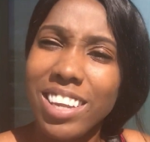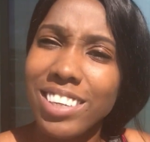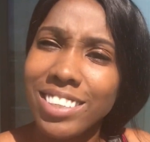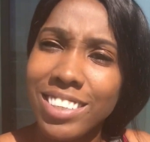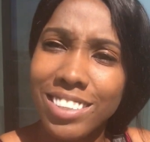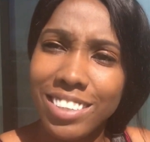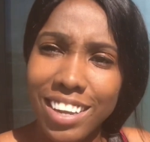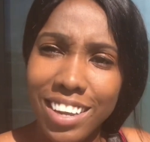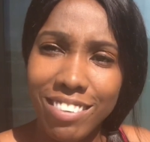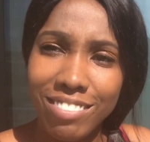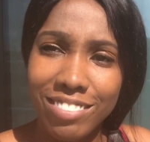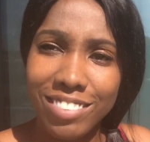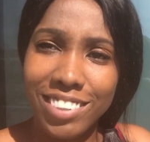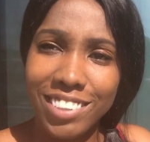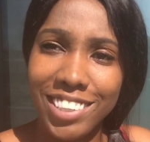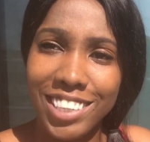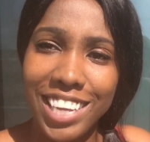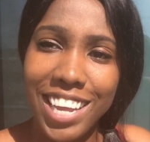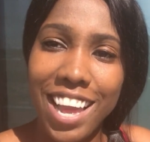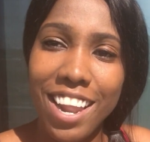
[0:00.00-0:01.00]
I just ain't
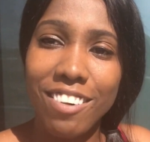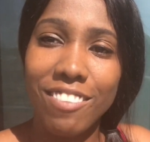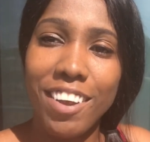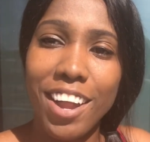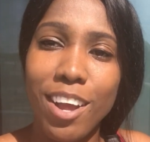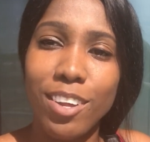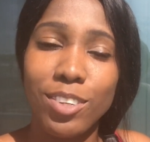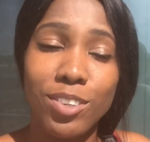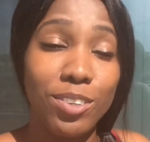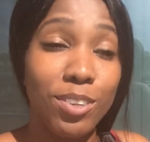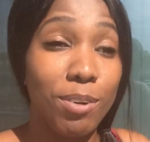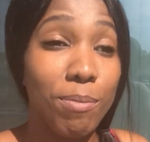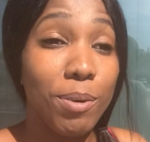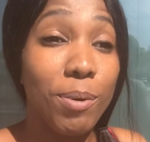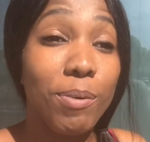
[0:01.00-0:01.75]
really got around to it.